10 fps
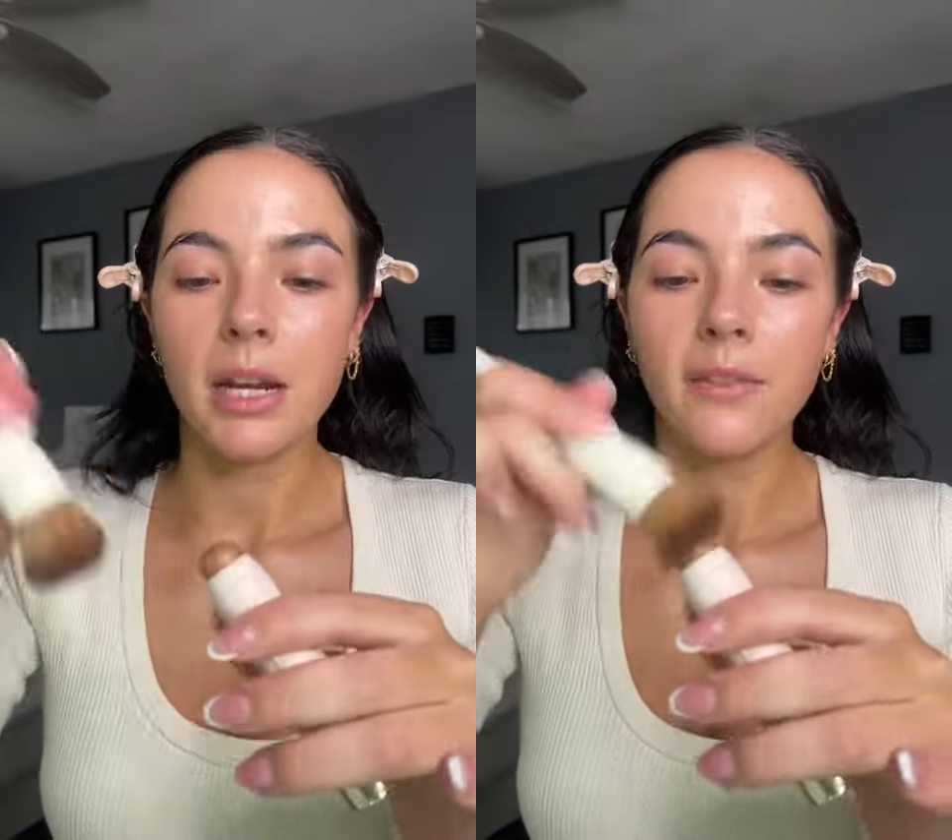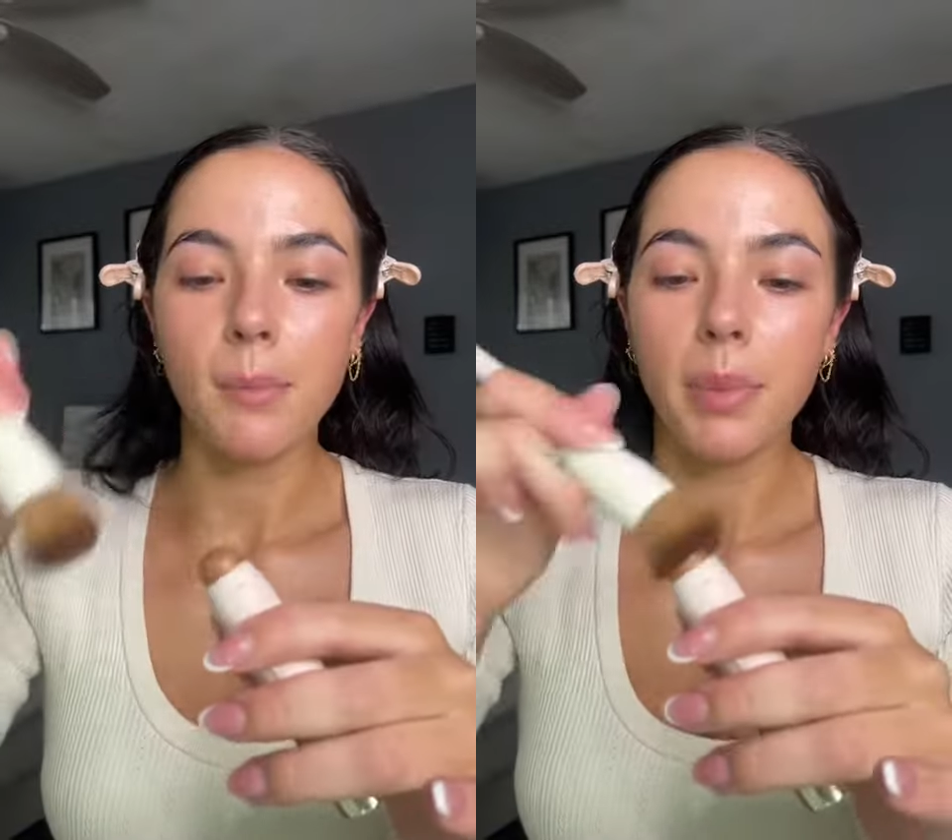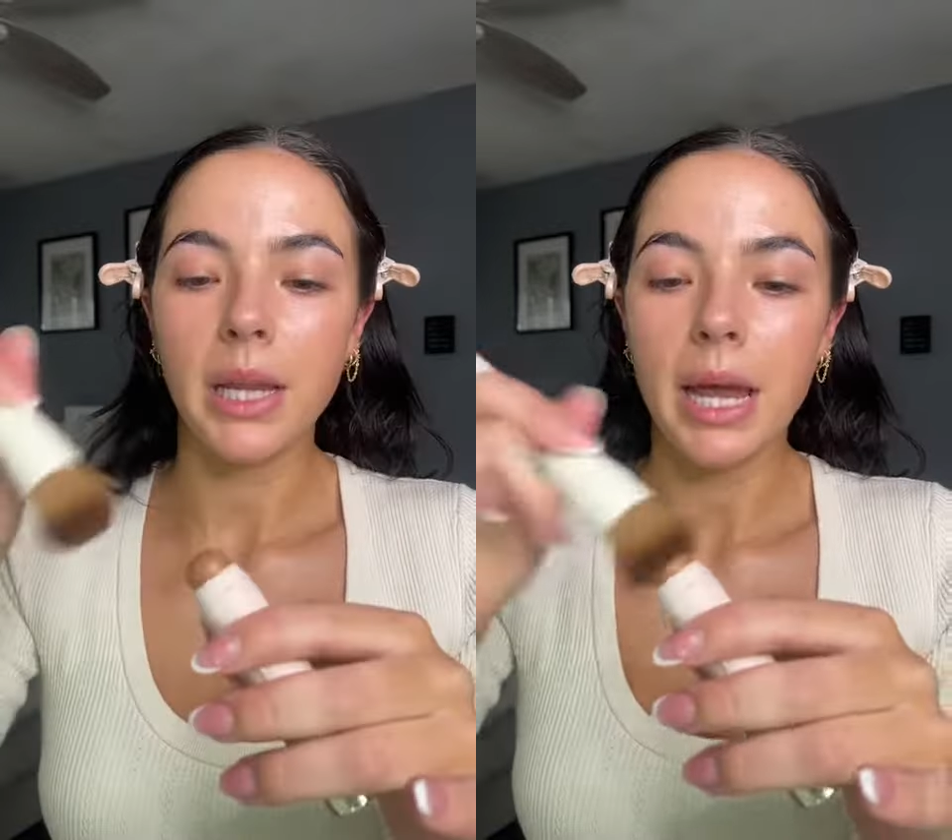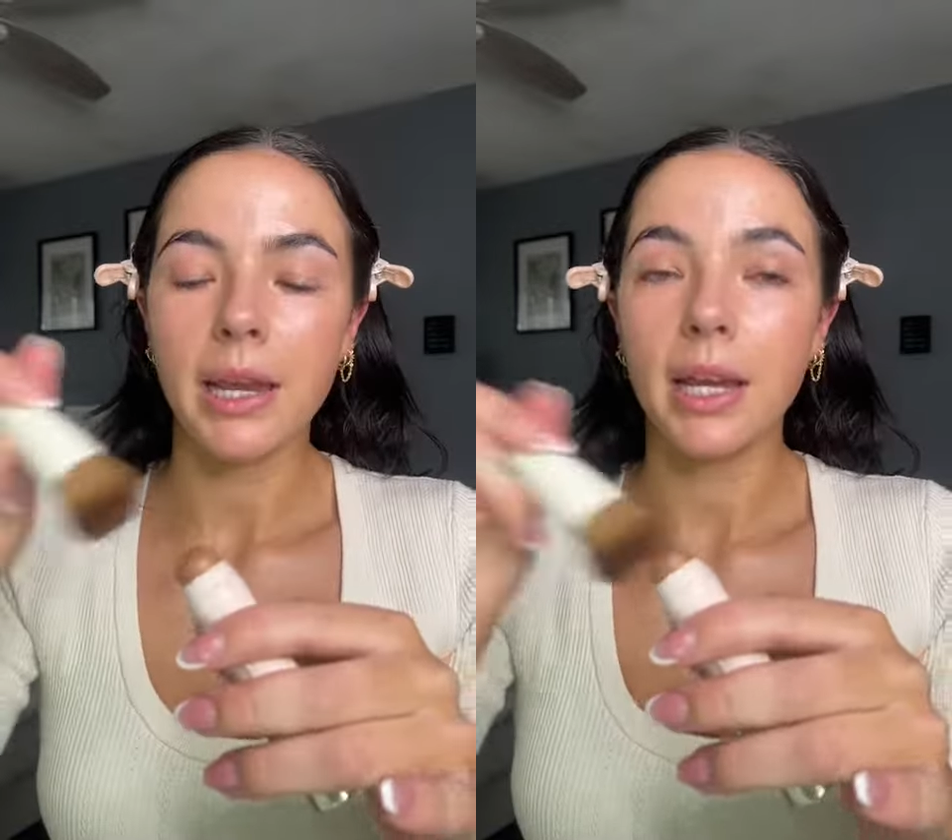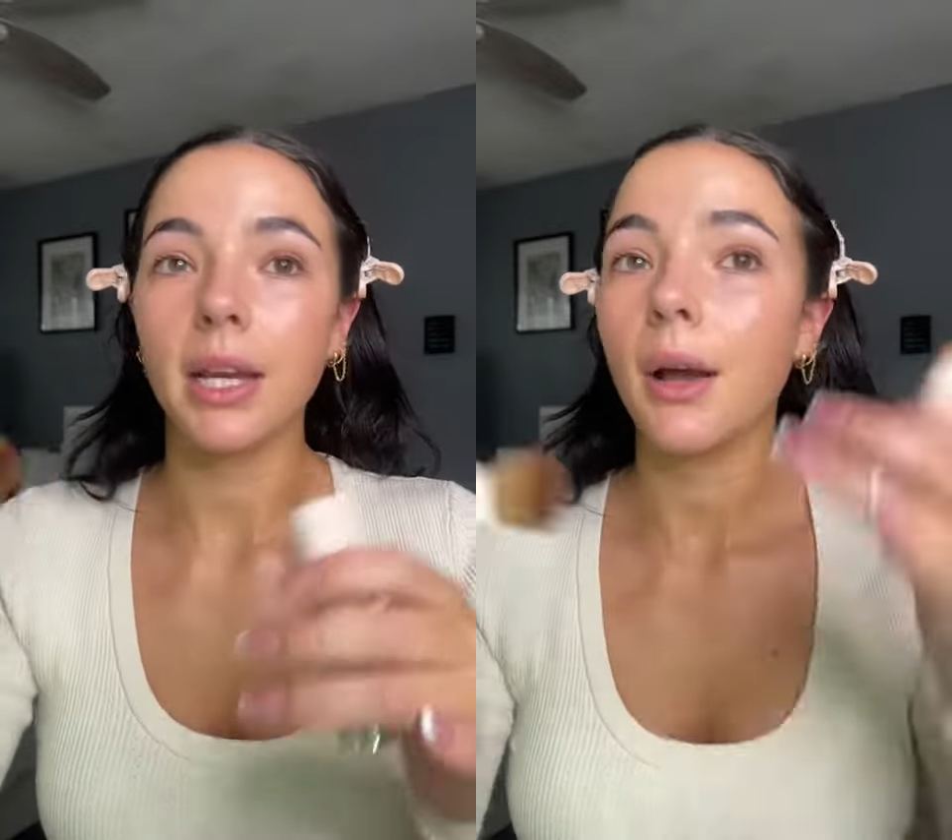
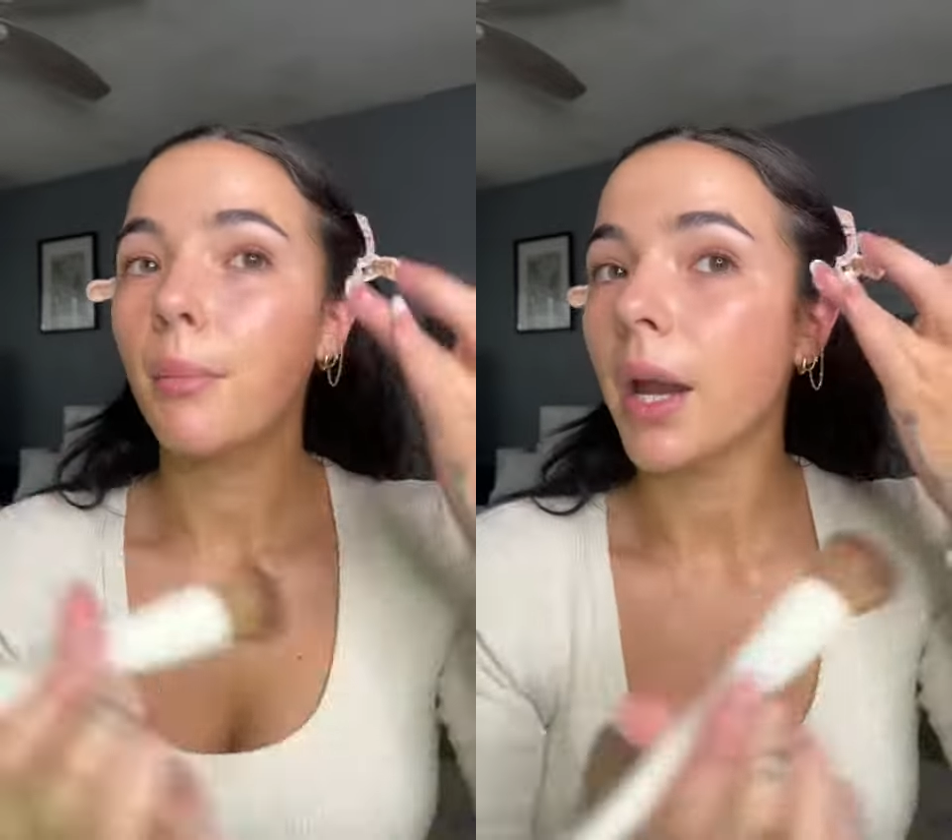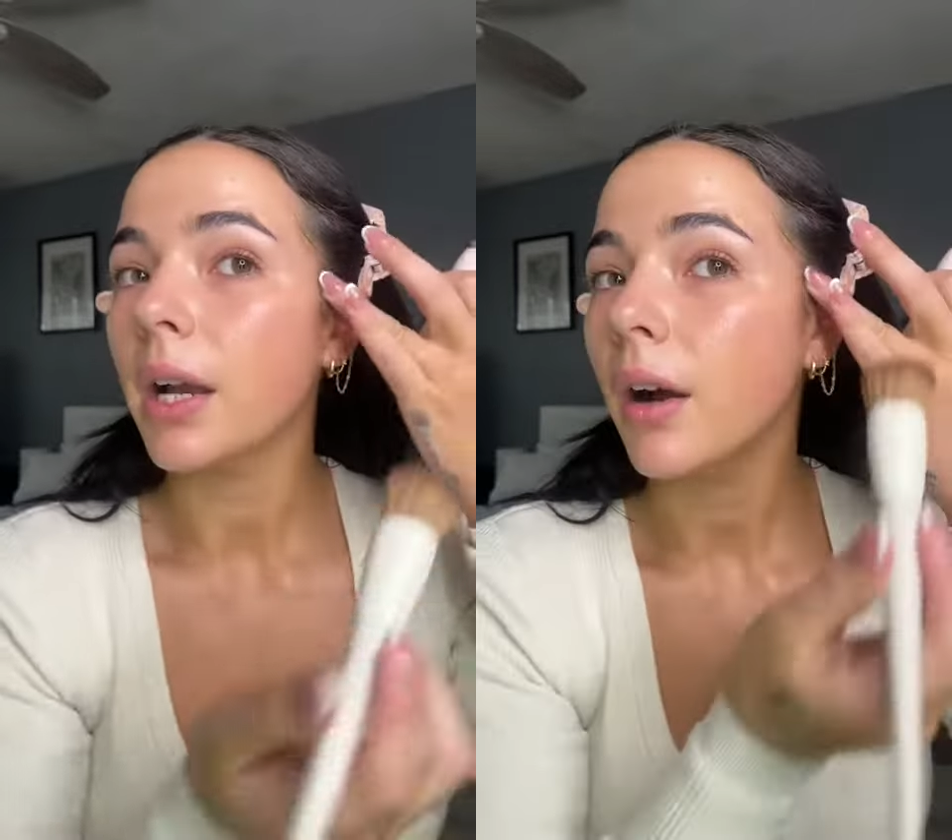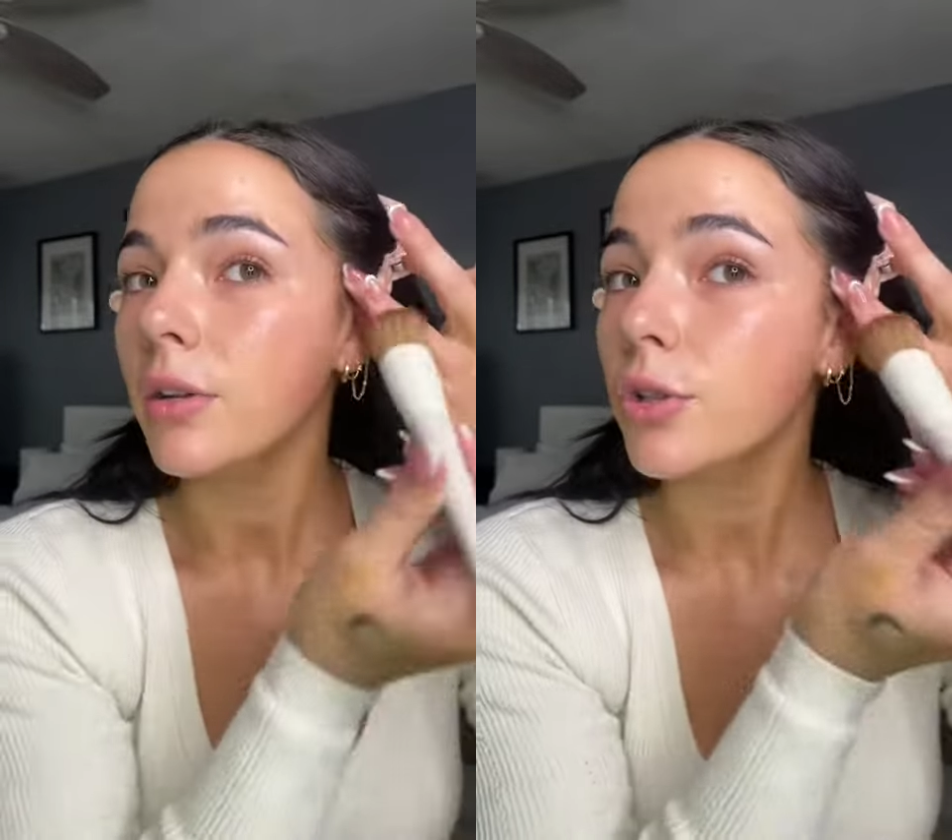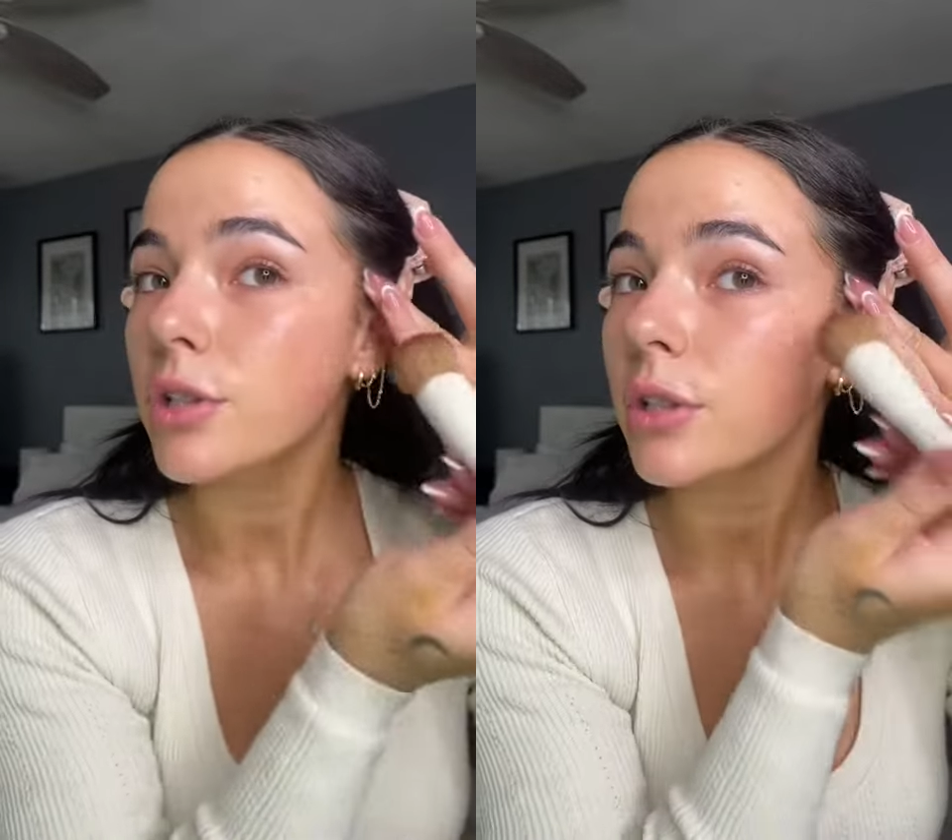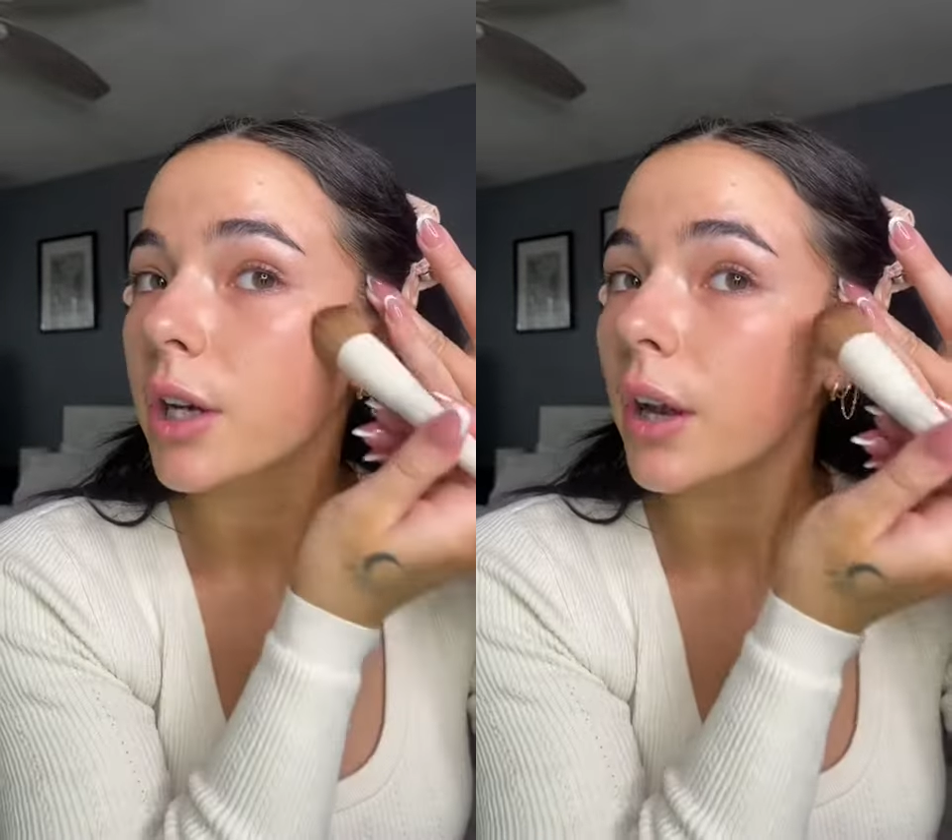Applying my contour
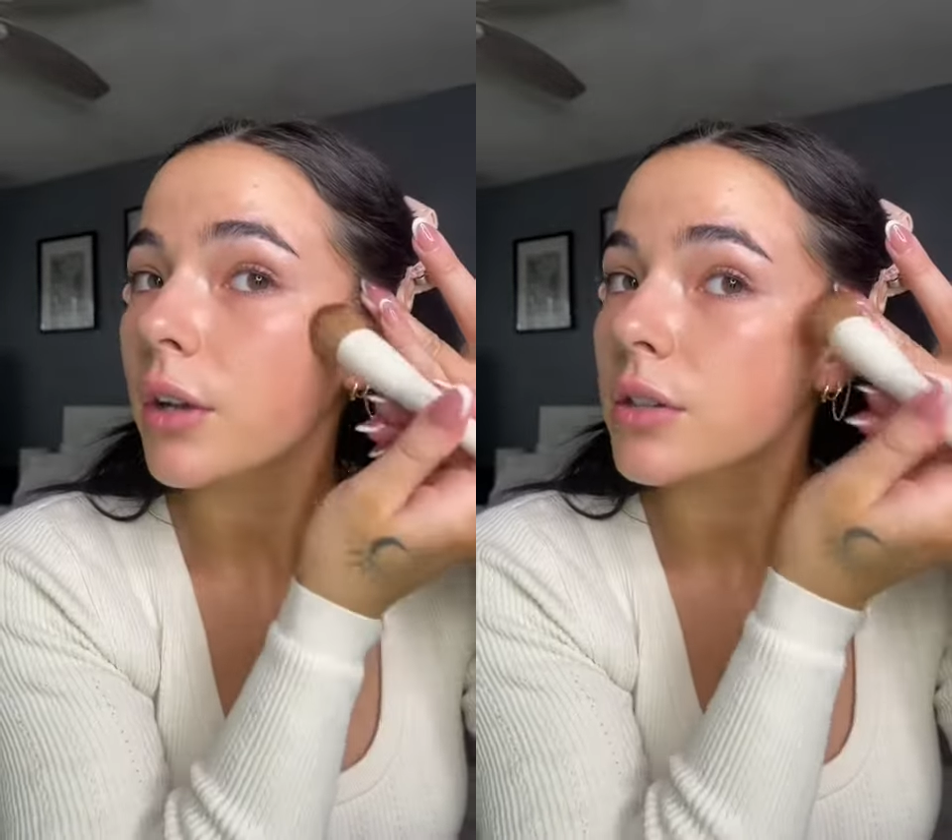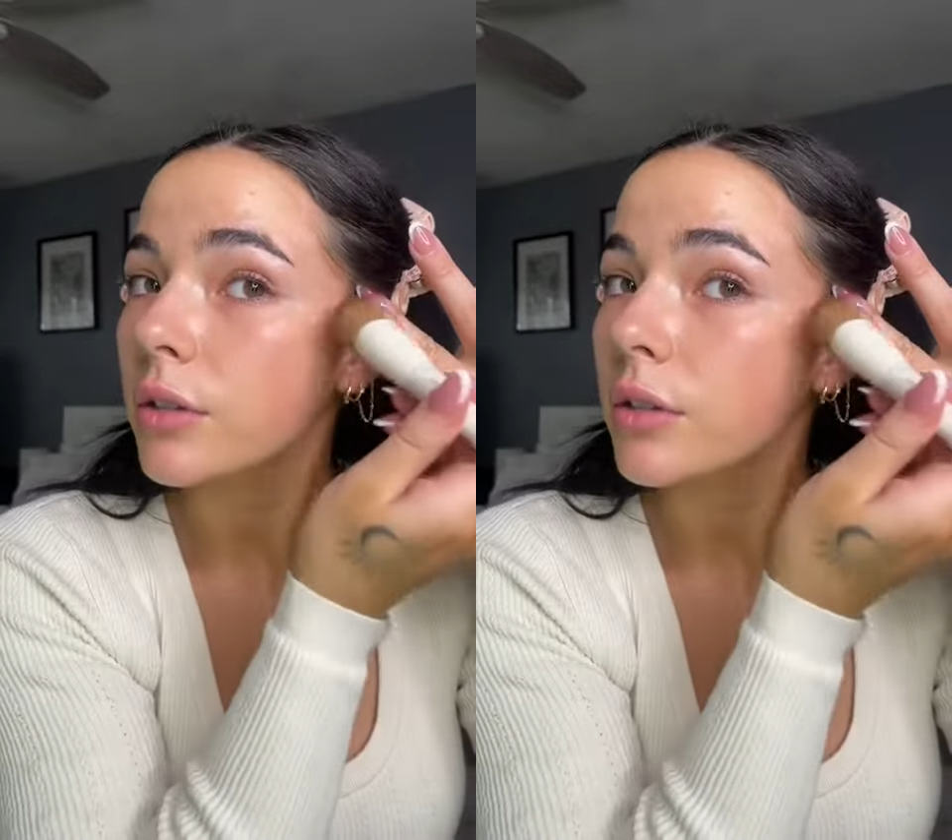stick